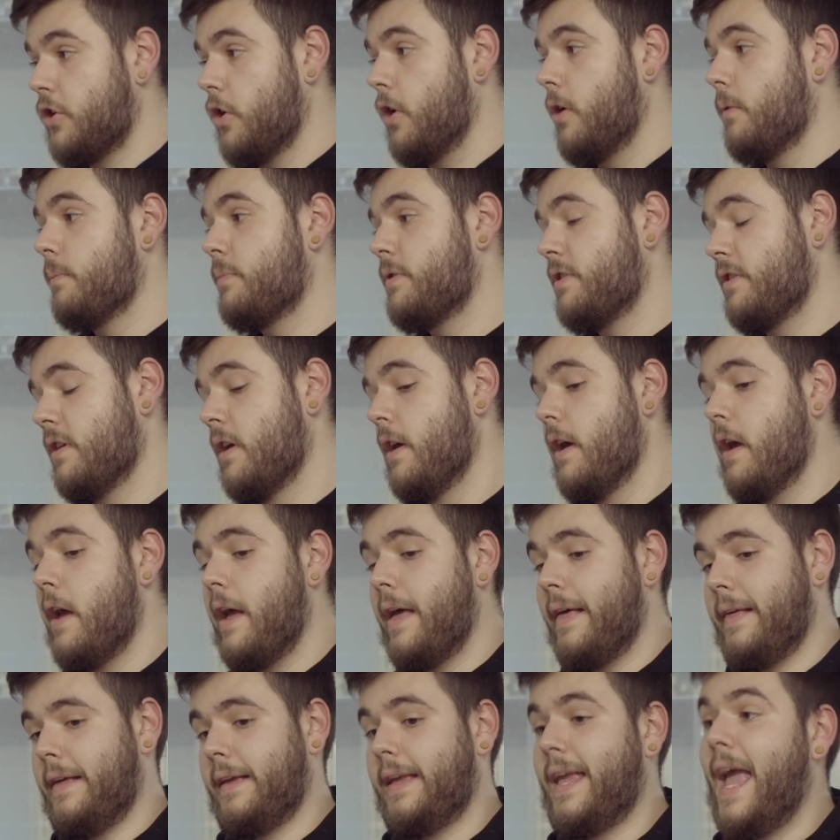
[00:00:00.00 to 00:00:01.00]
shops
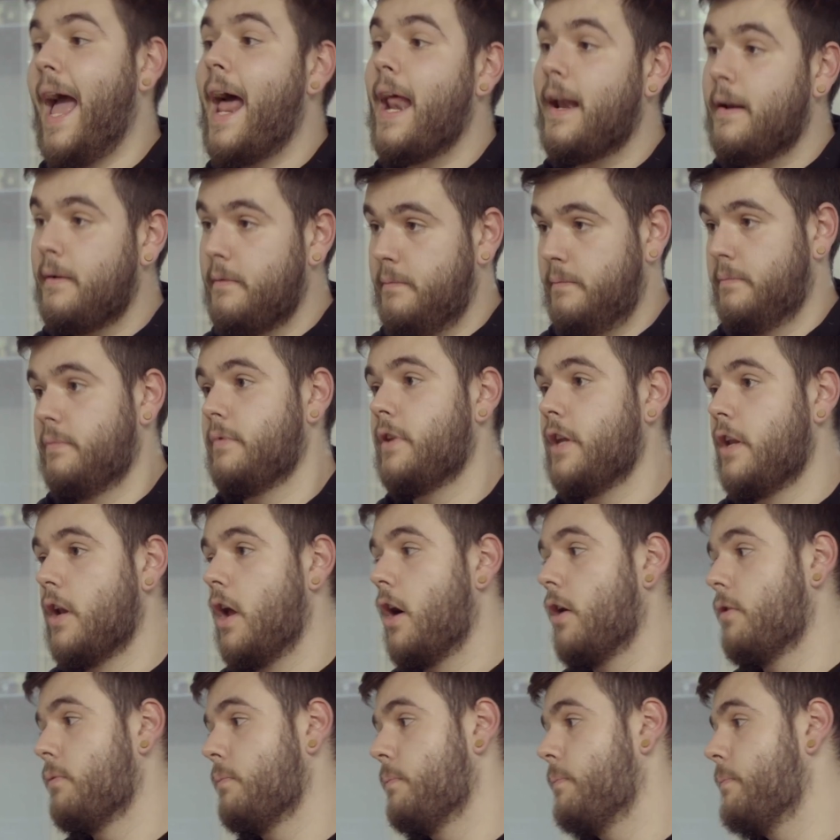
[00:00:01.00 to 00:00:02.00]
can, you
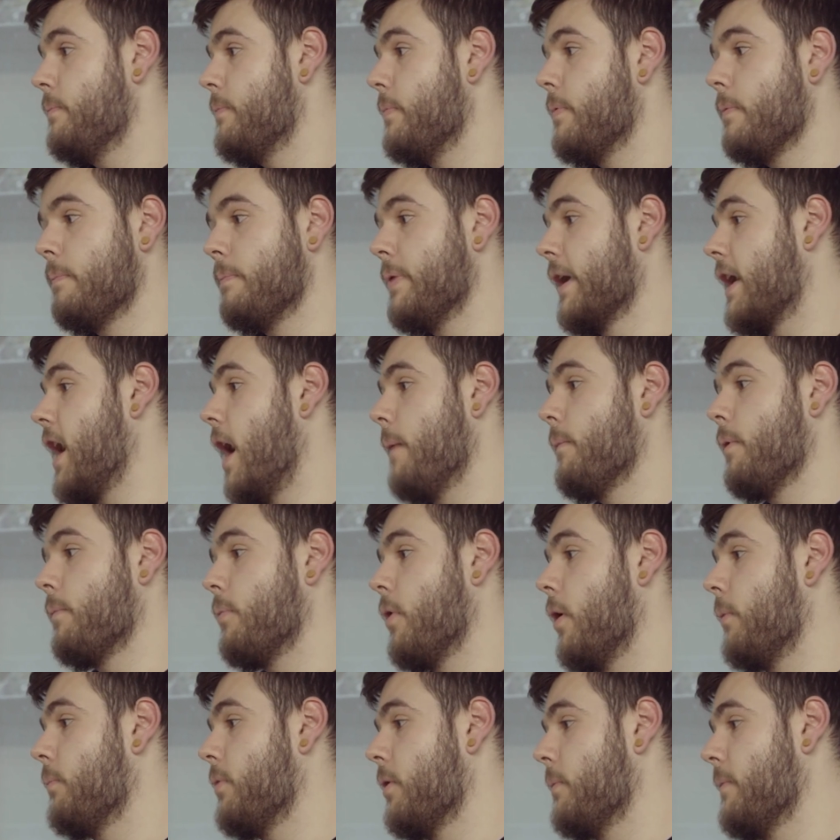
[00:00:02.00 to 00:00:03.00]
know, become a
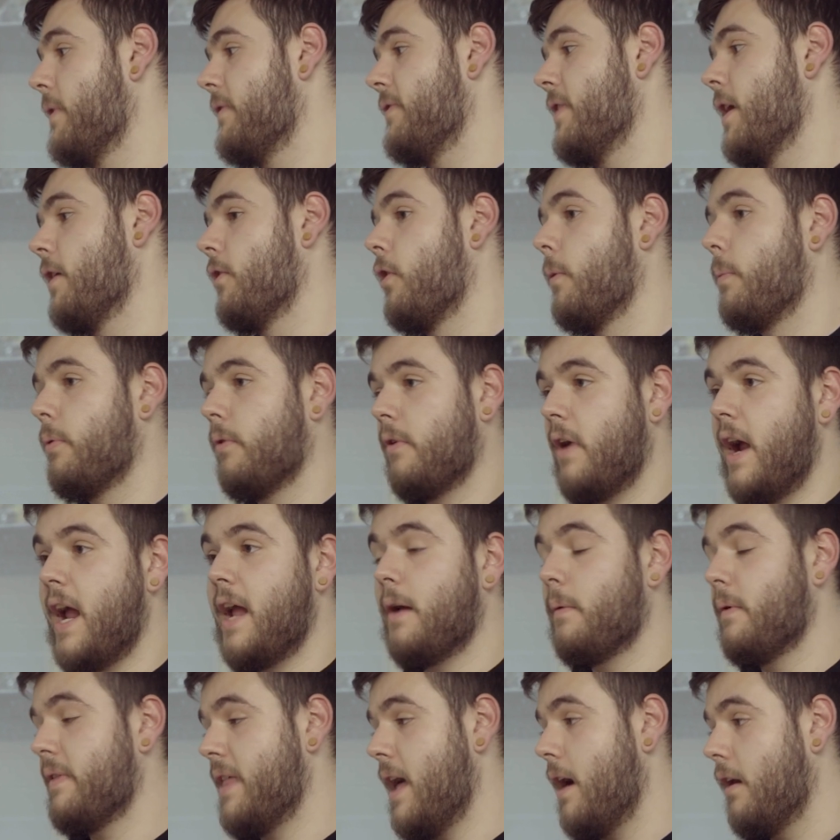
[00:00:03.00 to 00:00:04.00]
problem if they're
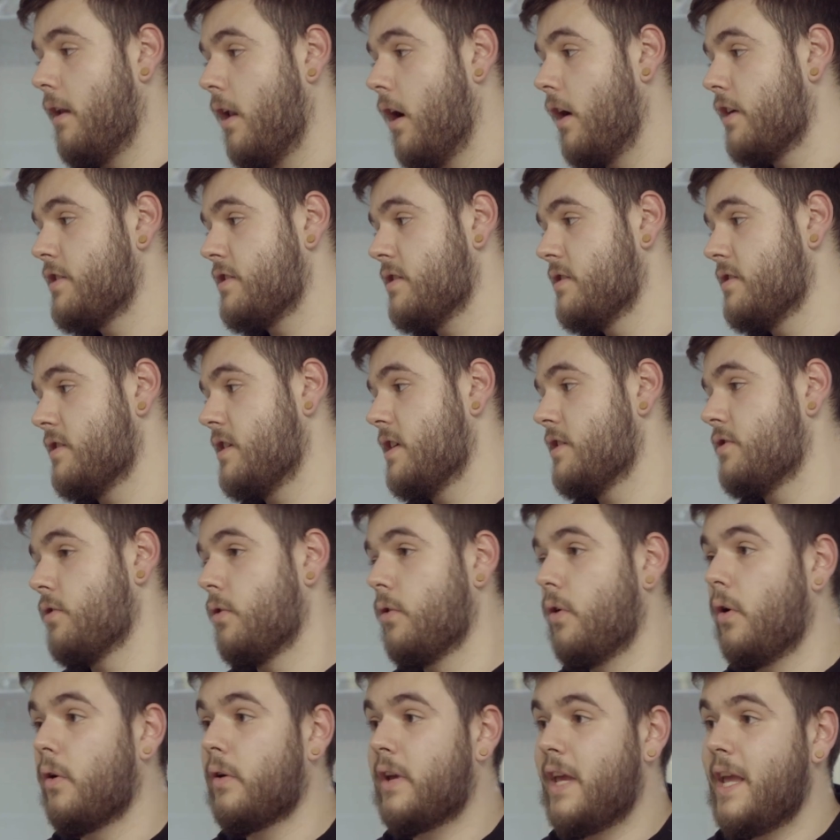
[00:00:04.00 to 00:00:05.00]
operating without licenses
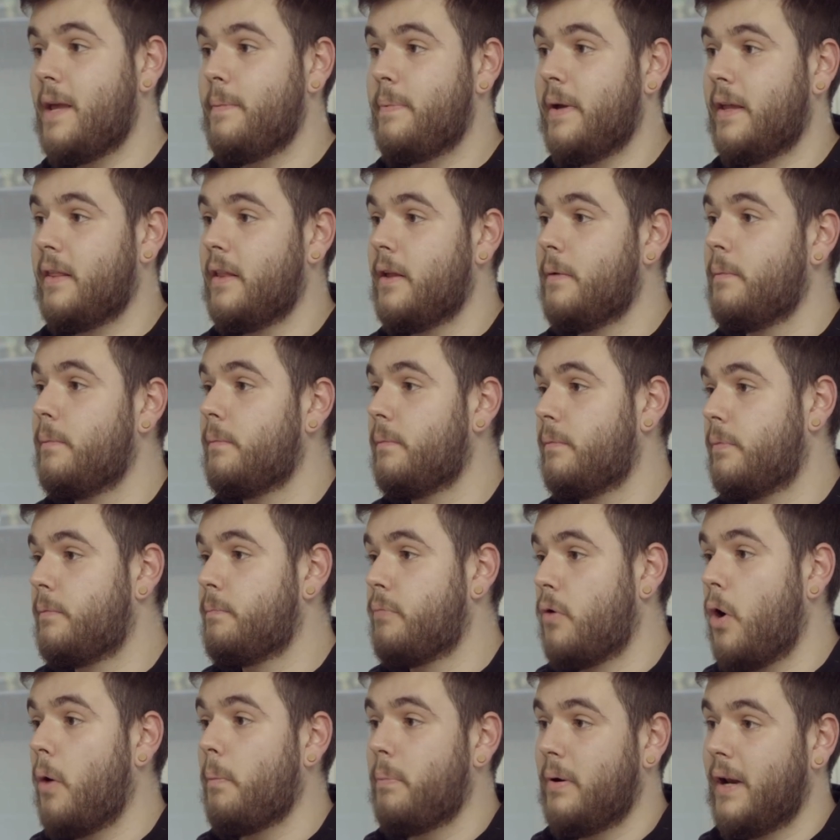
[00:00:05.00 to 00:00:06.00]
or not keeping them
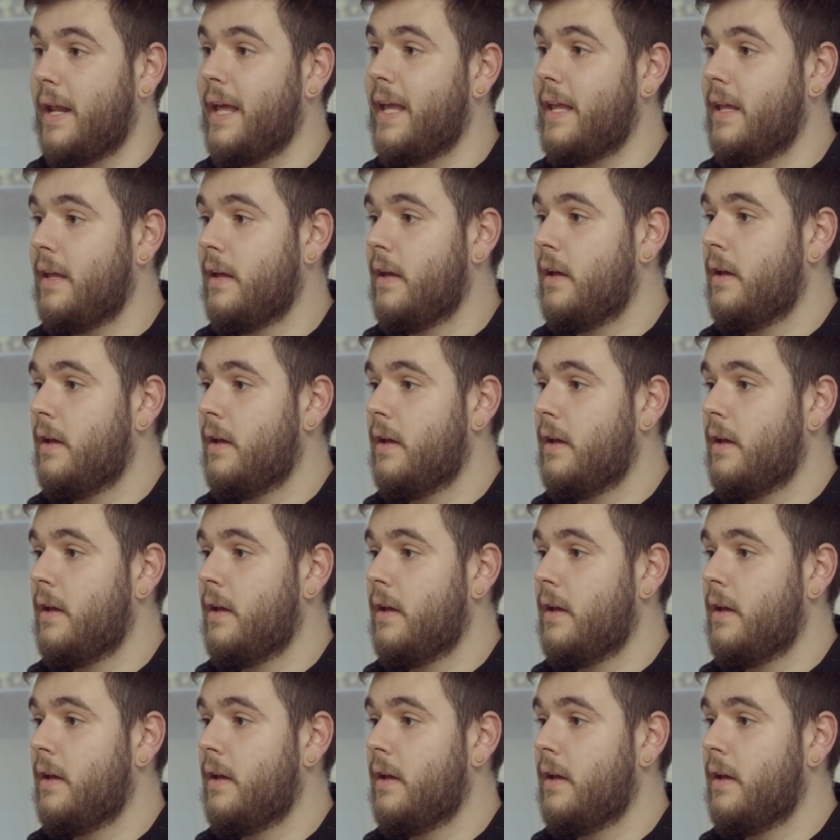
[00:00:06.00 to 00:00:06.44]
properly.